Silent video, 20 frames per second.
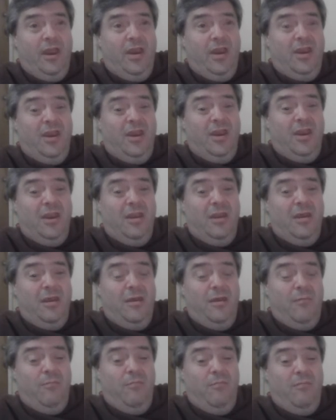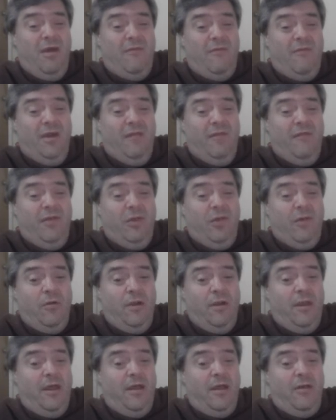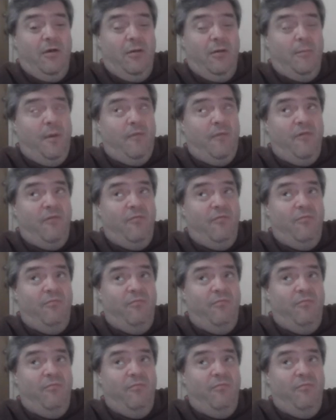in Beverly video, and I can't remember,